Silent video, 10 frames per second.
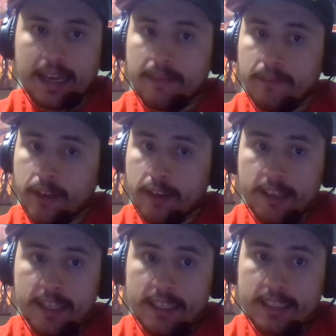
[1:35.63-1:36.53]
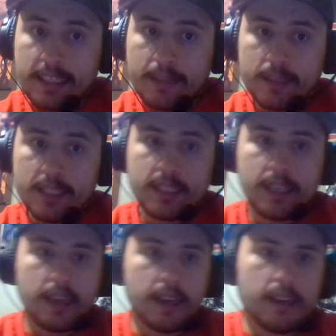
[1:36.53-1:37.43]
Viernes. I'm just
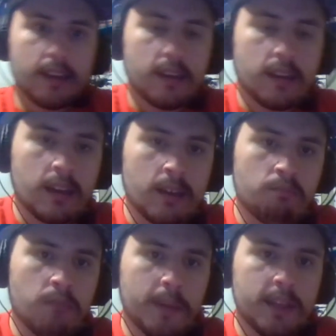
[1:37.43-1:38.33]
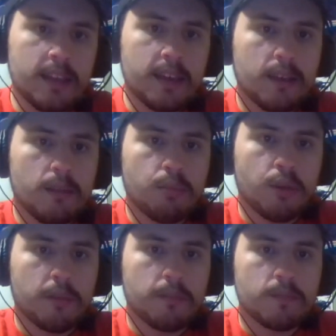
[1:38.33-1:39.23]
saying, maybe they
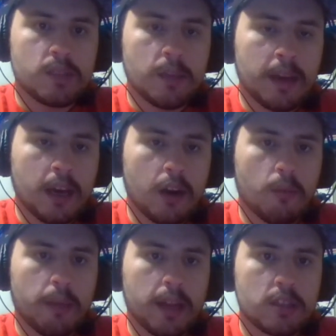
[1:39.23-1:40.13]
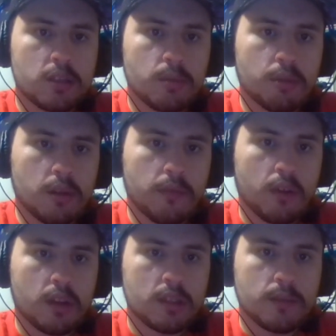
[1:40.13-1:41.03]
managed to put the
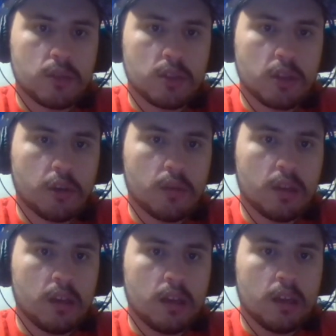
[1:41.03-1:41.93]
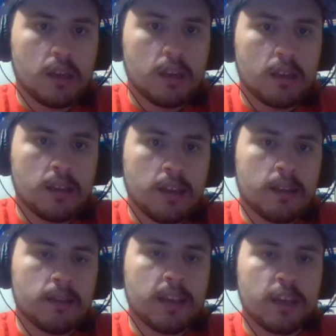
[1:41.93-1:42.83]
Philosopher's Stone.
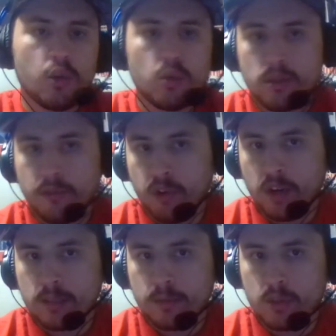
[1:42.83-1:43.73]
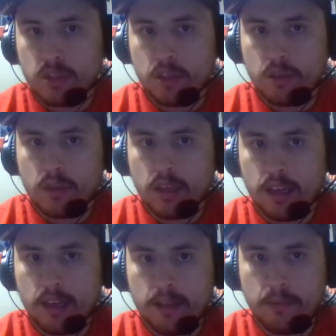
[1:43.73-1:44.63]
They use the Philosopher's Stone
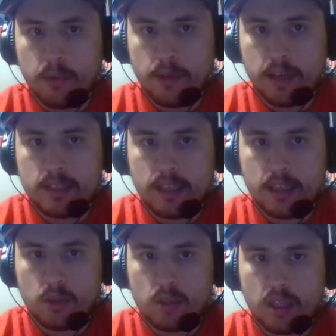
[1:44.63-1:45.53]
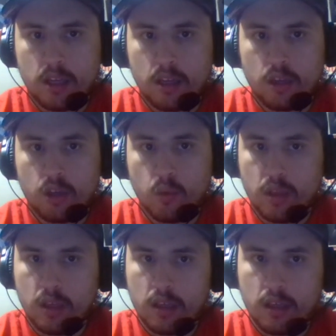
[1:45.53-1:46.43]
and they realize they can use it on Duke.